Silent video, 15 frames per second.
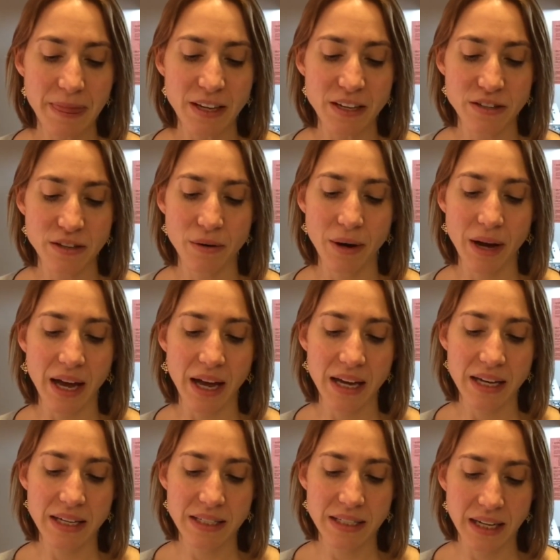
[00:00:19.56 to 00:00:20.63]
So
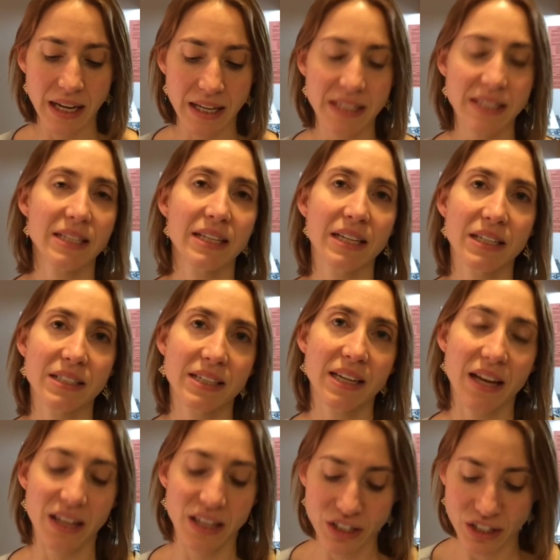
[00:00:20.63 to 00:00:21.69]
as an
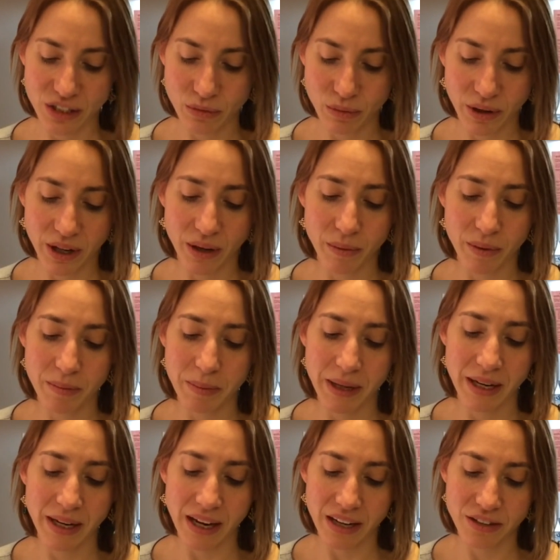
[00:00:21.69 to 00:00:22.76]
anesthesiologist working with
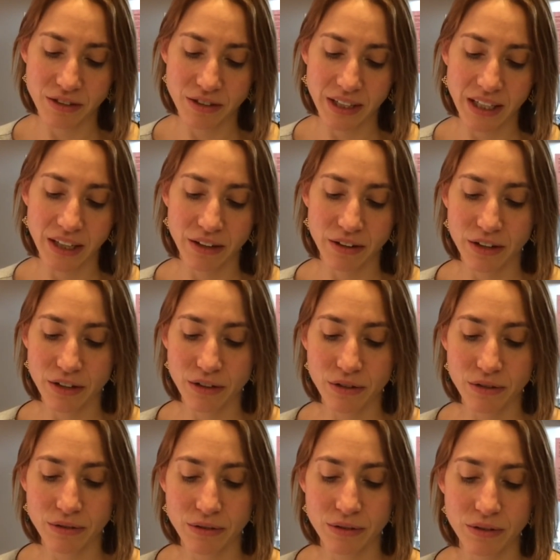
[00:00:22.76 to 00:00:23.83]
pediatric ear,
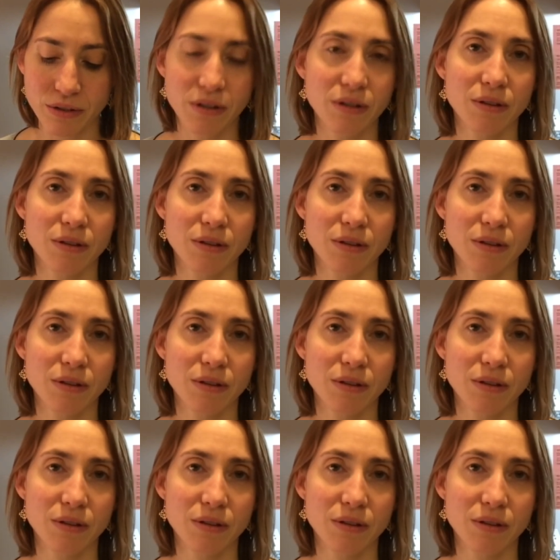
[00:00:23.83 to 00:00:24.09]
nose,